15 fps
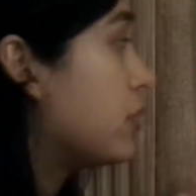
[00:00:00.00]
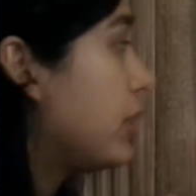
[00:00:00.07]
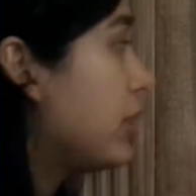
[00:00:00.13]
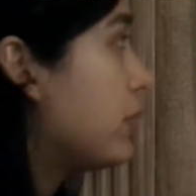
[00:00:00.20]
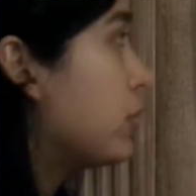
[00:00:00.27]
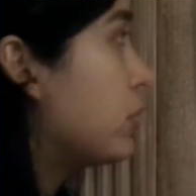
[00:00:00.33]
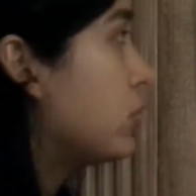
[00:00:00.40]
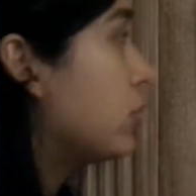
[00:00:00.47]

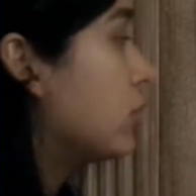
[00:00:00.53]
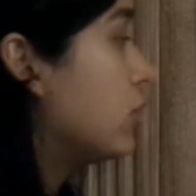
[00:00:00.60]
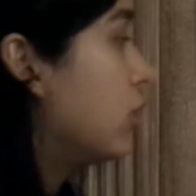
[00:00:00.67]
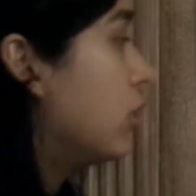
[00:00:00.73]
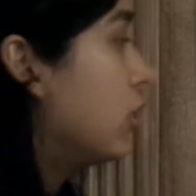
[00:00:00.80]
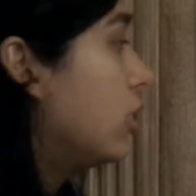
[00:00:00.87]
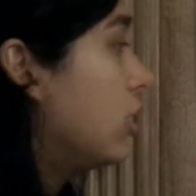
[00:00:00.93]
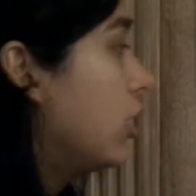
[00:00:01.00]
people.
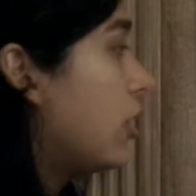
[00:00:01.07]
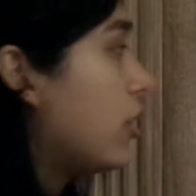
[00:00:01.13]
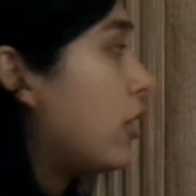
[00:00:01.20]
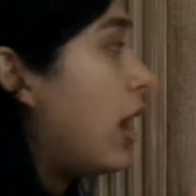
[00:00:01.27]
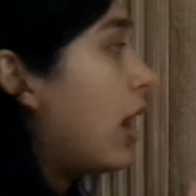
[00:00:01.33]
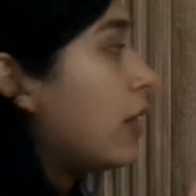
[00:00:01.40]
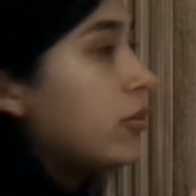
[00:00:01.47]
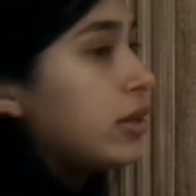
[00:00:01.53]

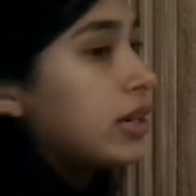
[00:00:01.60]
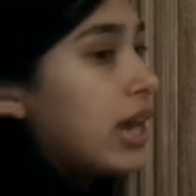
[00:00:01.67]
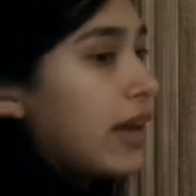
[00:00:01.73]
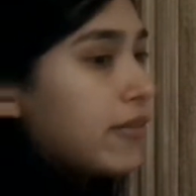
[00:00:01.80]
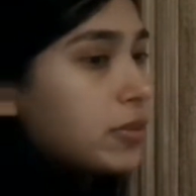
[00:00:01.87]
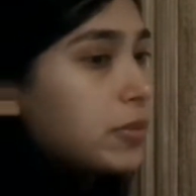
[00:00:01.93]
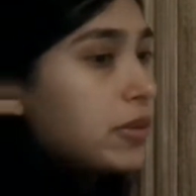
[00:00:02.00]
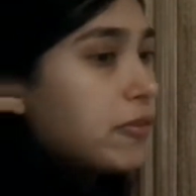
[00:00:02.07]
I wouldn't
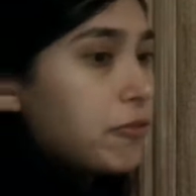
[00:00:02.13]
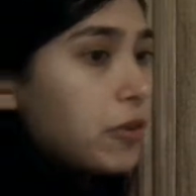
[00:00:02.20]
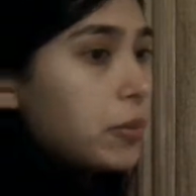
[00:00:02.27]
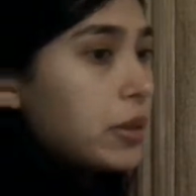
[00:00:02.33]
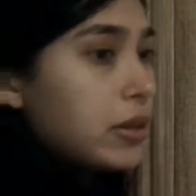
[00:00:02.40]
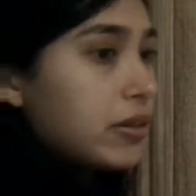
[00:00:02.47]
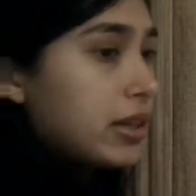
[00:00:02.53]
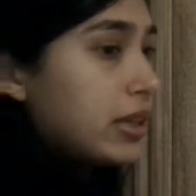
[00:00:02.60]
have to be
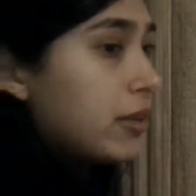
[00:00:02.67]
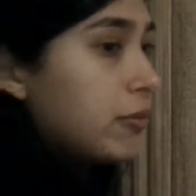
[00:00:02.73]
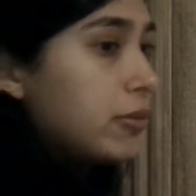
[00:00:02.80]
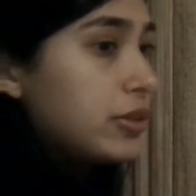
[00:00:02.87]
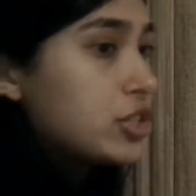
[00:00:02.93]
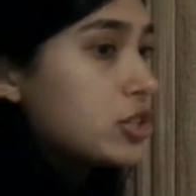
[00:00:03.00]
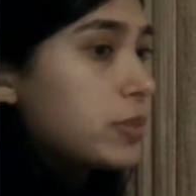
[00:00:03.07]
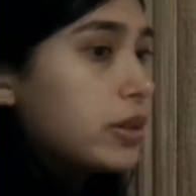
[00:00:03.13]
filming or anything.
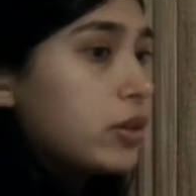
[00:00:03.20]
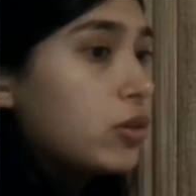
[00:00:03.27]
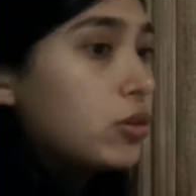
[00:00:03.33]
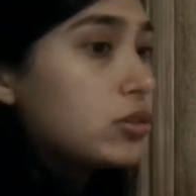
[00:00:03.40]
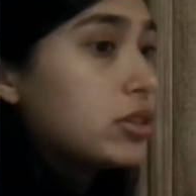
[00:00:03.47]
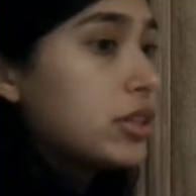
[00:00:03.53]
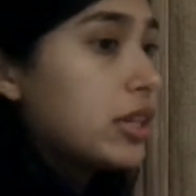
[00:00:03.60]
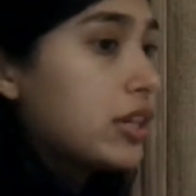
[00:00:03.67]
We'd just be
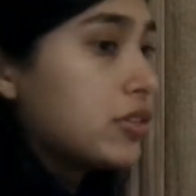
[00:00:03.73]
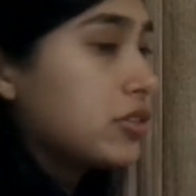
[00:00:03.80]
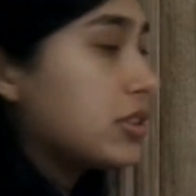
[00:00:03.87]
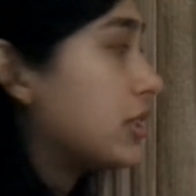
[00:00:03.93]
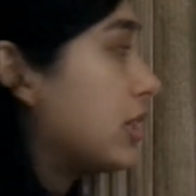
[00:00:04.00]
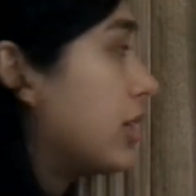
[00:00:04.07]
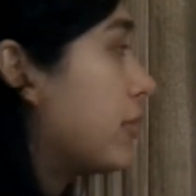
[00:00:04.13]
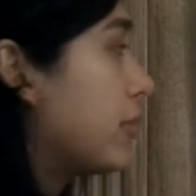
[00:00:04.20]
all together in the
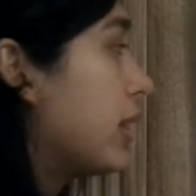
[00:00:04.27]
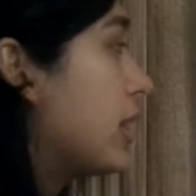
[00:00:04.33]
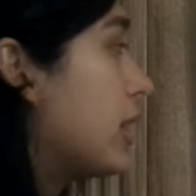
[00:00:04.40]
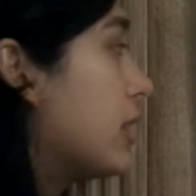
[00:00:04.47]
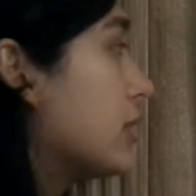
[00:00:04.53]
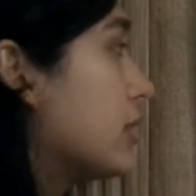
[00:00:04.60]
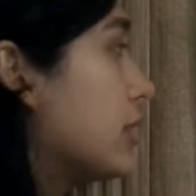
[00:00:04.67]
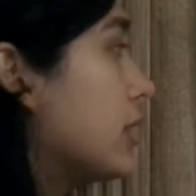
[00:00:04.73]
same
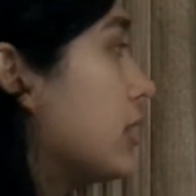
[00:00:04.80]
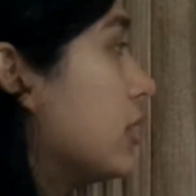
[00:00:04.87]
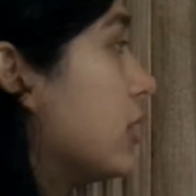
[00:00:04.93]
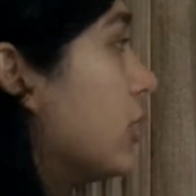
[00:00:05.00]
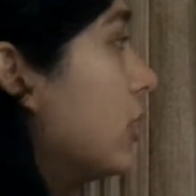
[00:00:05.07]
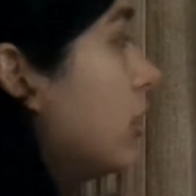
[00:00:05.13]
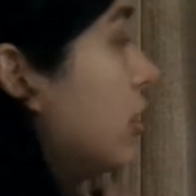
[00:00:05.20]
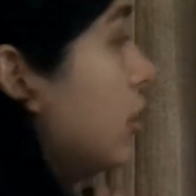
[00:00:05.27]
class, and
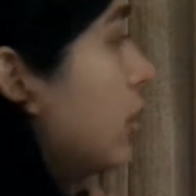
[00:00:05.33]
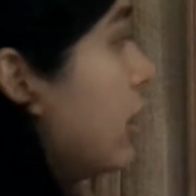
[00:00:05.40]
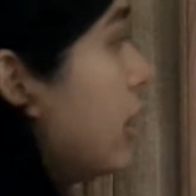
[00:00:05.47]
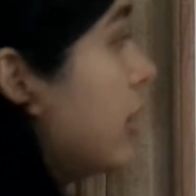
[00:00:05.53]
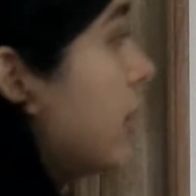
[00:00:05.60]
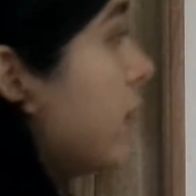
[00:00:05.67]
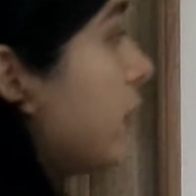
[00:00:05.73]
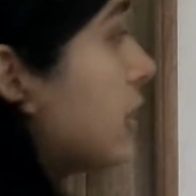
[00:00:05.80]

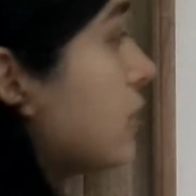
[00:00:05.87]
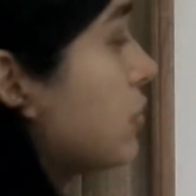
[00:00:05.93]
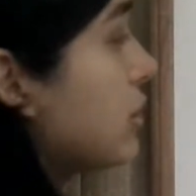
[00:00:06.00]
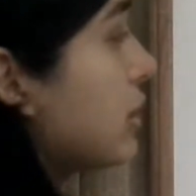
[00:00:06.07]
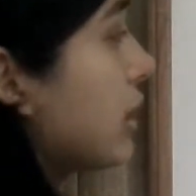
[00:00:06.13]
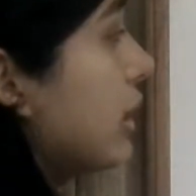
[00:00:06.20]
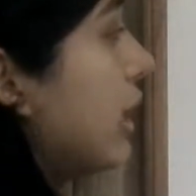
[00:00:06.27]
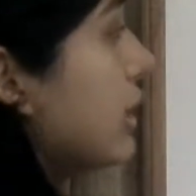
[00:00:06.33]
if this
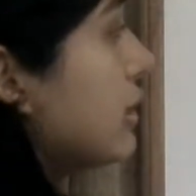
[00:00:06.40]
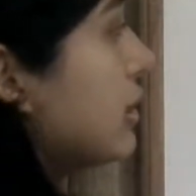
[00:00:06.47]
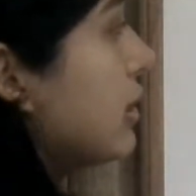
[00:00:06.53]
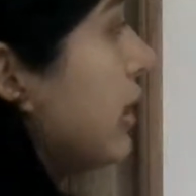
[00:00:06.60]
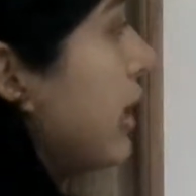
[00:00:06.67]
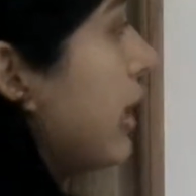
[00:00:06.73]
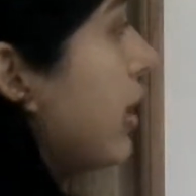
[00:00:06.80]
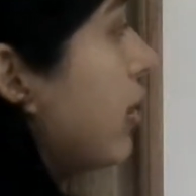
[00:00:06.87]
was a class
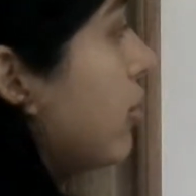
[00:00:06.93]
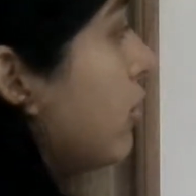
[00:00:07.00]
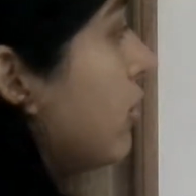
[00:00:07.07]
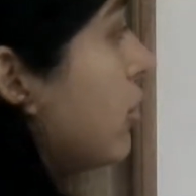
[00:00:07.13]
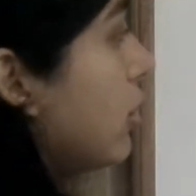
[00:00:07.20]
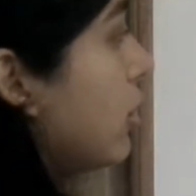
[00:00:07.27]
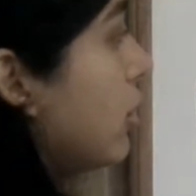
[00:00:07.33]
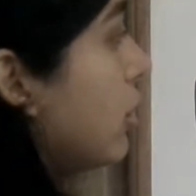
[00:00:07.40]
layout,
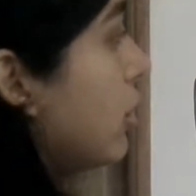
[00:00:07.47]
